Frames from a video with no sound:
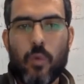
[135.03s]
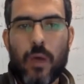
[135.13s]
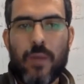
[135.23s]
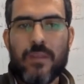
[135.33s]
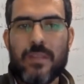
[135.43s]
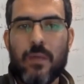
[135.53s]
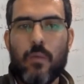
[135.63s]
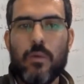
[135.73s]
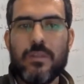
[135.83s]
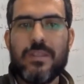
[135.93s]
to
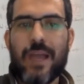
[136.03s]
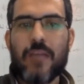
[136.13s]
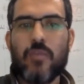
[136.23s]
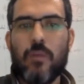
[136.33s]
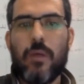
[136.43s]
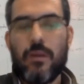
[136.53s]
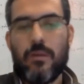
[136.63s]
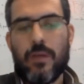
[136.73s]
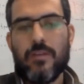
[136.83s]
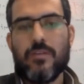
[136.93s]
understand what is the actual
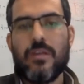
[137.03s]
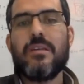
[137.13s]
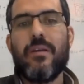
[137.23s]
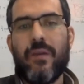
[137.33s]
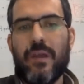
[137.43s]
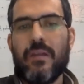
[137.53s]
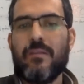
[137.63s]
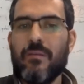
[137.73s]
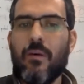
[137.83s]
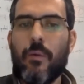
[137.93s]
value that user
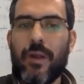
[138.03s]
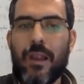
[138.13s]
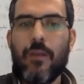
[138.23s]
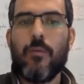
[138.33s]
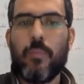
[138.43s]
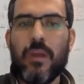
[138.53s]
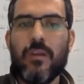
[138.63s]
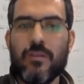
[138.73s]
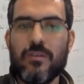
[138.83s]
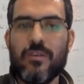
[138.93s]
generates over a long
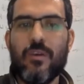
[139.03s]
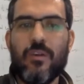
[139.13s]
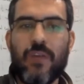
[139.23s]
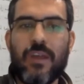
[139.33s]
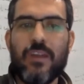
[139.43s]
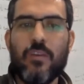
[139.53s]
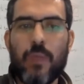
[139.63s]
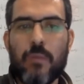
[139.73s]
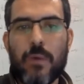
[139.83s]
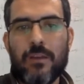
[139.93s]
period. So if I need to
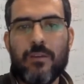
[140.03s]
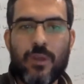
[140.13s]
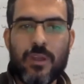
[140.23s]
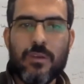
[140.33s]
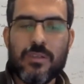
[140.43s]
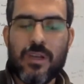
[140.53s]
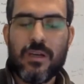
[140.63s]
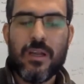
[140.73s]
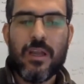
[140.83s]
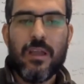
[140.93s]
pay back to the
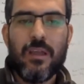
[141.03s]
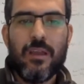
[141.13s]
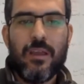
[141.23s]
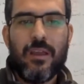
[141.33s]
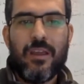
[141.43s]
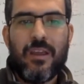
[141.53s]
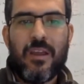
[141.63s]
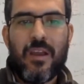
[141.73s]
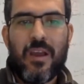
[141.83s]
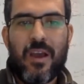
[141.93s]
user,
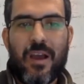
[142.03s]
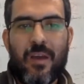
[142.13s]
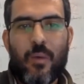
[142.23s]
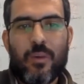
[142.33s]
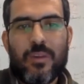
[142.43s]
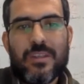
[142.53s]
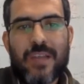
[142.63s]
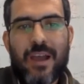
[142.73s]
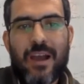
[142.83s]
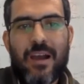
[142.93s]
what
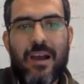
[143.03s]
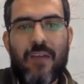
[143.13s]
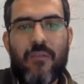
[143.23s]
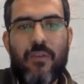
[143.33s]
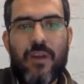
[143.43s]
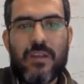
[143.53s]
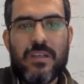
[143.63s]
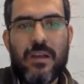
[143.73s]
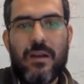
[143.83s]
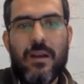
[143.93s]
is a fair
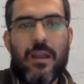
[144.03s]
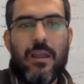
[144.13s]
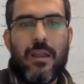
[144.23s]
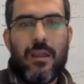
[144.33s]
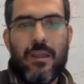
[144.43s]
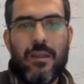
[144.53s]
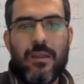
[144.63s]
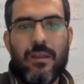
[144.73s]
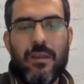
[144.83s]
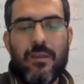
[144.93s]
share
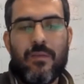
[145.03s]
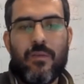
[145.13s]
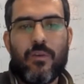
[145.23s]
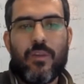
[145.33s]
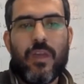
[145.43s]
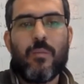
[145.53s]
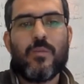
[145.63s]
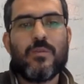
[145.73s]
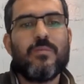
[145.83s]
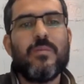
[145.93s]
for
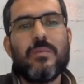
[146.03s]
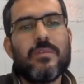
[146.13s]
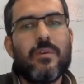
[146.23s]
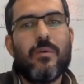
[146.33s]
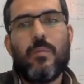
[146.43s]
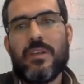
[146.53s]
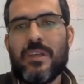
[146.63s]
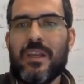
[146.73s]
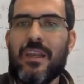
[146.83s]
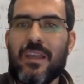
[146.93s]
them? So
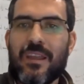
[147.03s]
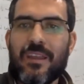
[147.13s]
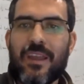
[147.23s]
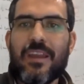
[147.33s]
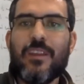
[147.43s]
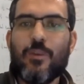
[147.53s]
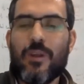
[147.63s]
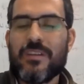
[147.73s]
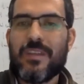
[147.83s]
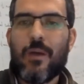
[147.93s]
basically, they need
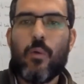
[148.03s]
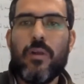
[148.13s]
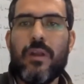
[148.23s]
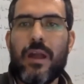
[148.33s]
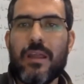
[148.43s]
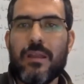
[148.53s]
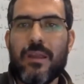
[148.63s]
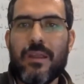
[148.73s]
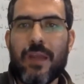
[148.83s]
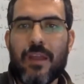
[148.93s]
to understand whether
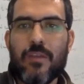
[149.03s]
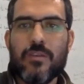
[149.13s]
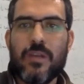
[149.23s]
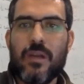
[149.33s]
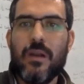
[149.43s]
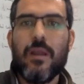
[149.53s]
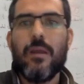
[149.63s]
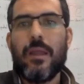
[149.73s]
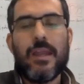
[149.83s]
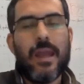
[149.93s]
a user
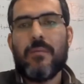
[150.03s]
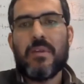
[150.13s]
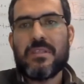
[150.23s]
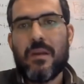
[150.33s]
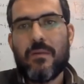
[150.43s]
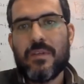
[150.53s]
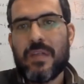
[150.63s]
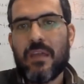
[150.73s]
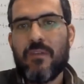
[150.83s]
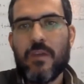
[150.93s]
in a given
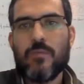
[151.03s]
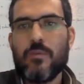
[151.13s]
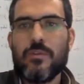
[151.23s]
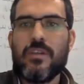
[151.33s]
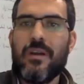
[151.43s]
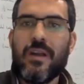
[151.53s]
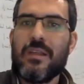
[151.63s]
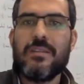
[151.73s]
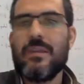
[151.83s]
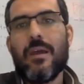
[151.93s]
service like Facebook
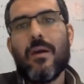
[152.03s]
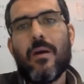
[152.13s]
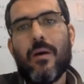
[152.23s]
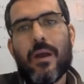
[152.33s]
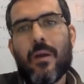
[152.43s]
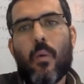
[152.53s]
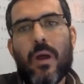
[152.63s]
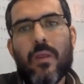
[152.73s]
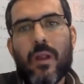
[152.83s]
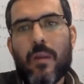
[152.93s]
generates
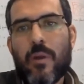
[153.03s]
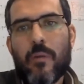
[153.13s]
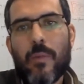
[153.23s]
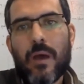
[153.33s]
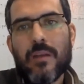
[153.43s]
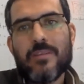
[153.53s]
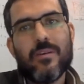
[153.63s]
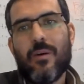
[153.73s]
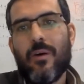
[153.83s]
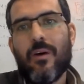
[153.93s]
$1 per month
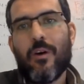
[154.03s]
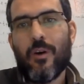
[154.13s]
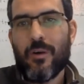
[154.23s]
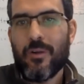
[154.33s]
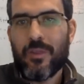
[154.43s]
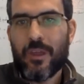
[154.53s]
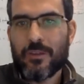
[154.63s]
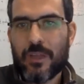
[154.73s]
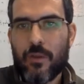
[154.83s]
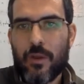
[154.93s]
or
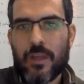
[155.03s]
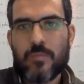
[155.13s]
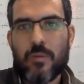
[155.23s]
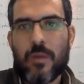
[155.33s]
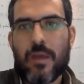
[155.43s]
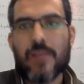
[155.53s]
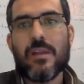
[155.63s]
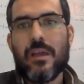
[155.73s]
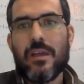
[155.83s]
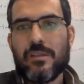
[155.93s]
$1,000 per
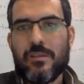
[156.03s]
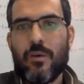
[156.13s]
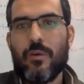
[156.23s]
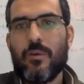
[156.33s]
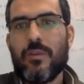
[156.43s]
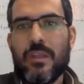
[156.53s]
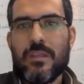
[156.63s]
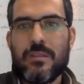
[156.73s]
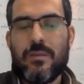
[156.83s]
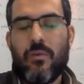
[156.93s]
month. So
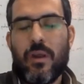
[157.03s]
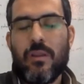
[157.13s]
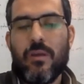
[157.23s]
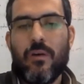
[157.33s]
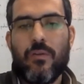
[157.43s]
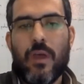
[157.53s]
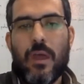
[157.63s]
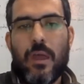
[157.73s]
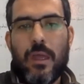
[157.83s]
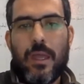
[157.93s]
this trade-off
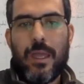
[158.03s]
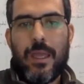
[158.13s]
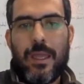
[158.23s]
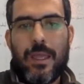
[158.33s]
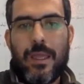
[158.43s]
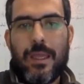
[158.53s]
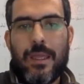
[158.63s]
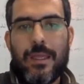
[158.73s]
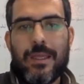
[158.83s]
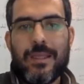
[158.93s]

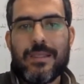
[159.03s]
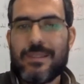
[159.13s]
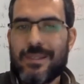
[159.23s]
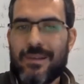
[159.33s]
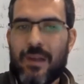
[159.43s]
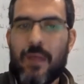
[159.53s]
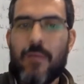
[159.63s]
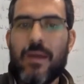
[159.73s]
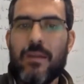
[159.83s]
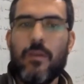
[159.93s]
is
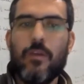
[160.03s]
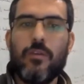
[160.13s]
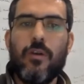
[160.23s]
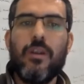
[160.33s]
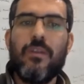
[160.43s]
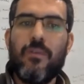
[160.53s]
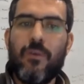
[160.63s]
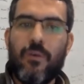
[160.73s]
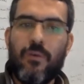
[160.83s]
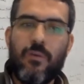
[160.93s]
relevant not only
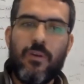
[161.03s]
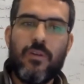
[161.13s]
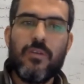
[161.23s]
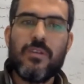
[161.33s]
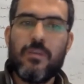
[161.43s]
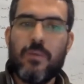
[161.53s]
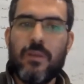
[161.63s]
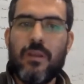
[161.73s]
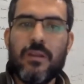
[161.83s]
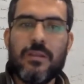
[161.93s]
for users,
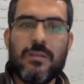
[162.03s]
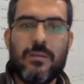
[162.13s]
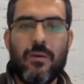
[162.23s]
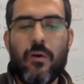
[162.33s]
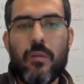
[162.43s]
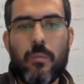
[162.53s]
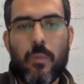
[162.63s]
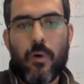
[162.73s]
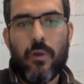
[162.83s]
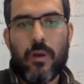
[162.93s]
but there is other
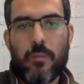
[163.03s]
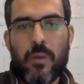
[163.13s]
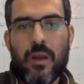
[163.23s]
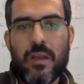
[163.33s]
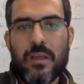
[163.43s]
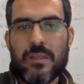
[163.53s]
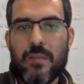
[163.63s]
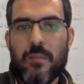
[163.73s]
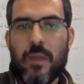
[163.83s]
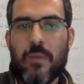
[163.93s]
players
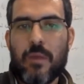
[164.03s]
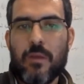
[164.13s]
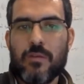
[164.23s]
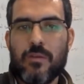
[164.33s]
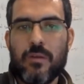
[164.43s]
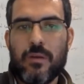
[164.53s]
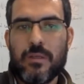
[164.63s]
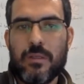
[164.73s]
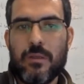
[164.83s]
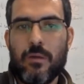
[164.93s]
that might be also
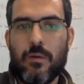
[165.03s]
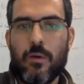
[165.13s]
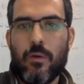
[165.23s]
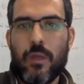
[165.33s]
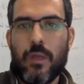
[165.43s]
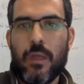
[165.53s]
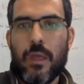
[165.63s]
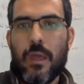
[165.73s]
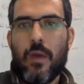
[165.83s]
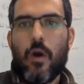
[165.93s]
interested
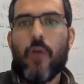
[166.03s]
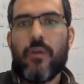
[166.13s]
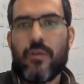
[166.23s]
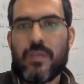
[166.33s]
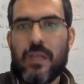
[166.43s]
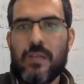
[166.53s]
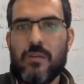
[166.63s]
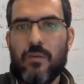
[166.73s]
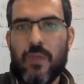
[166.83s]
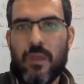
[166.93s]
on the
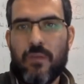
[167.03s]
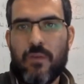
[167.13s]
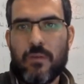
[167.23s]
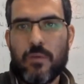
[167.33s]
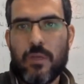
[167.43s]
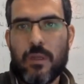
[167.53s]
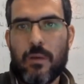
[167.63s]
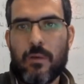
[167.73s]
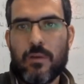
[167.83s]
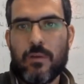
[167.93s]
results of the Facebook
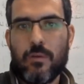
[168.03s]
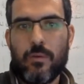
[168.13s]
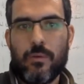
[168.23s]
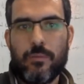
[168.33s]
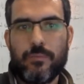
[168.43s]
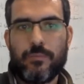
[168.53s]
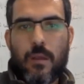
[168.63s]
data evaluation tool.